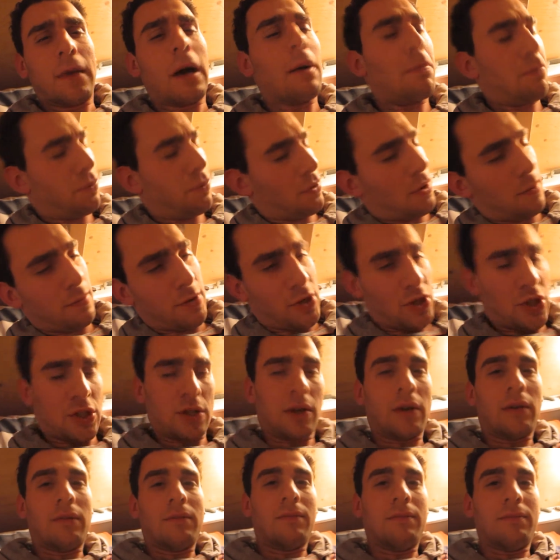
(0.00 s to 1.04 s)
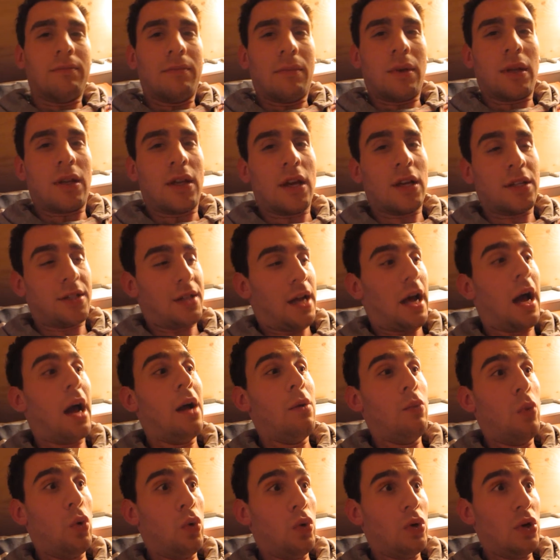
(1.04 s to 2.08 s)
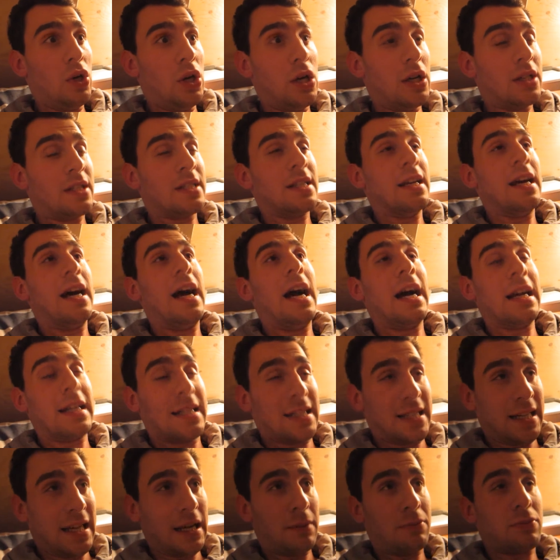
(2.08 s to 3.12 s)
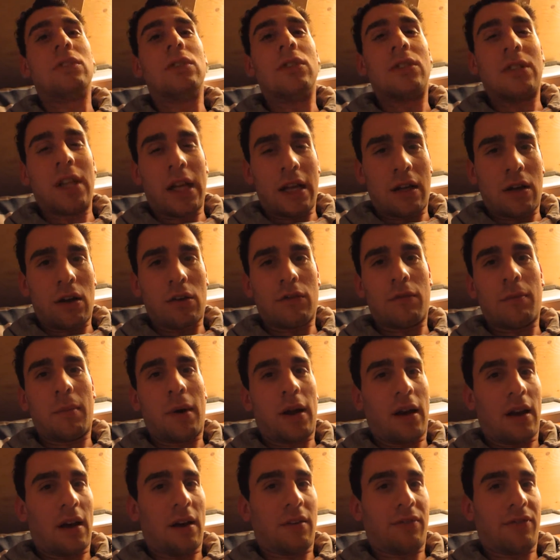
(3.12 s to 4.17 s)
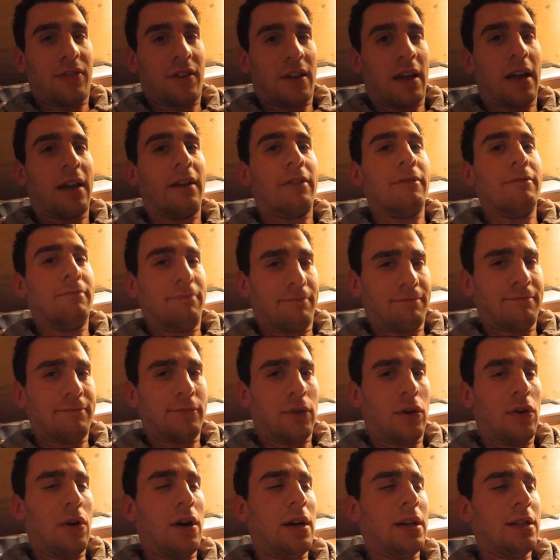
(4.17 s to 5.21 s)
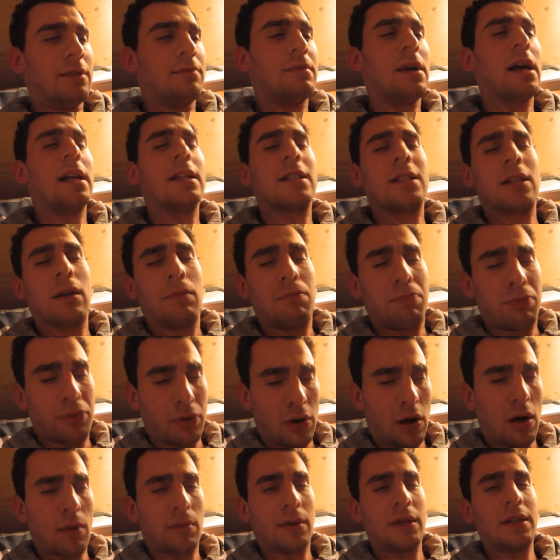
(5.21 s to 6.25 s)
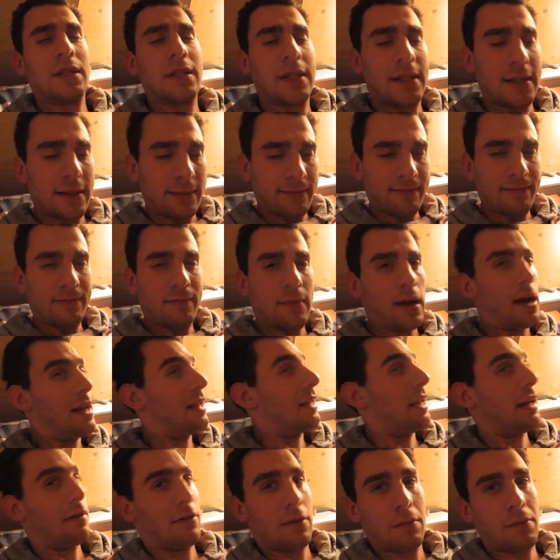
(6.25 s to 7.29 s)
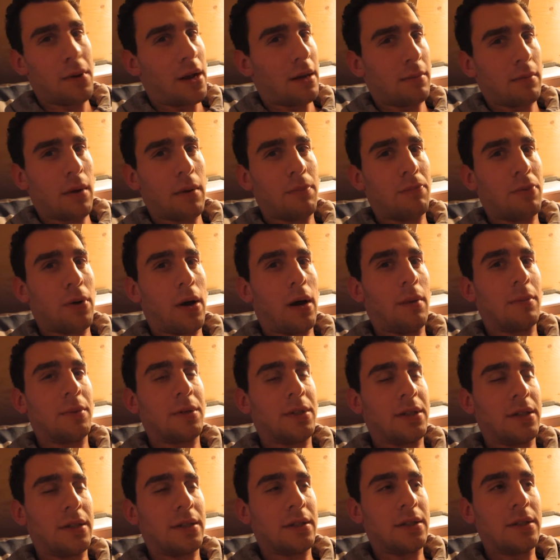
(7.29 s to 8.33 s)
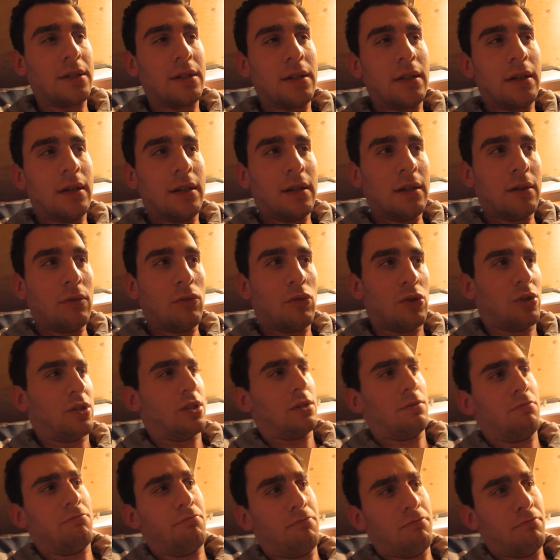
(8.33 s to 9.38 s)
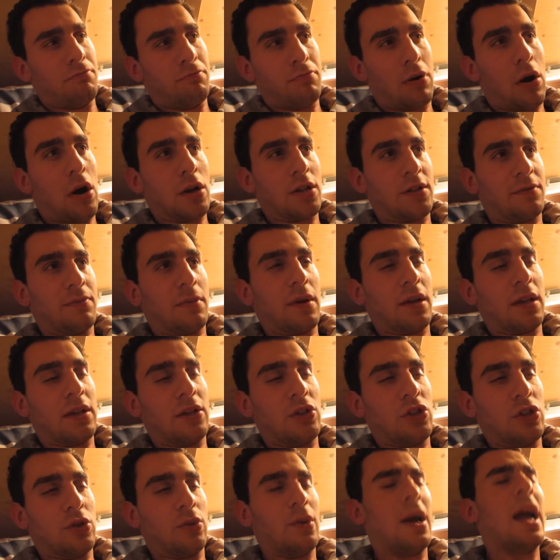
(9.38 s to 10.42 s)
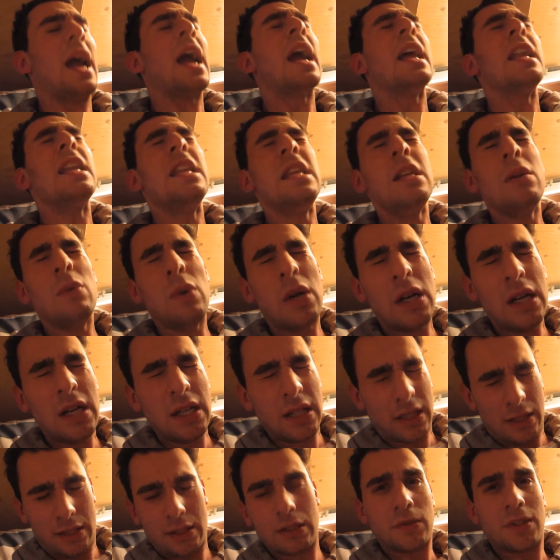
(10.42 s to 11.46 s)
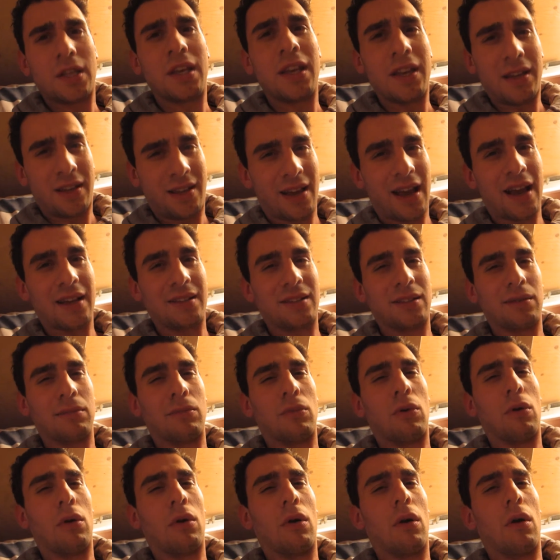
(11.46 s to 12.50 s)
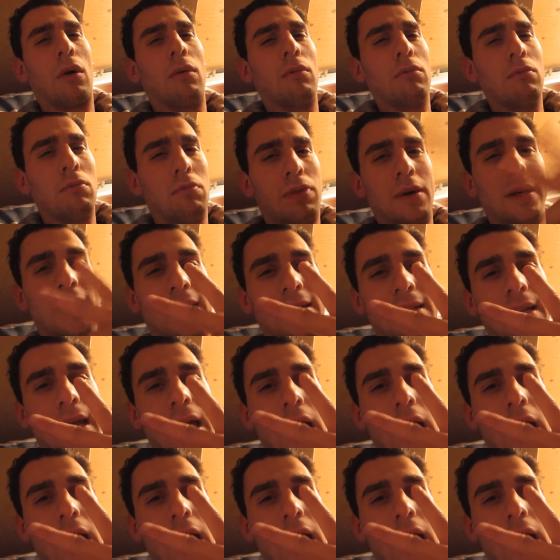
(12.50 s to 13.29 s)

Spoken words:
I promise you. Because I will not accept to take over my life again. Right? That's a promise. I never break my promises, which is part of my issue. Anyways, see you guys tomorrow. Peace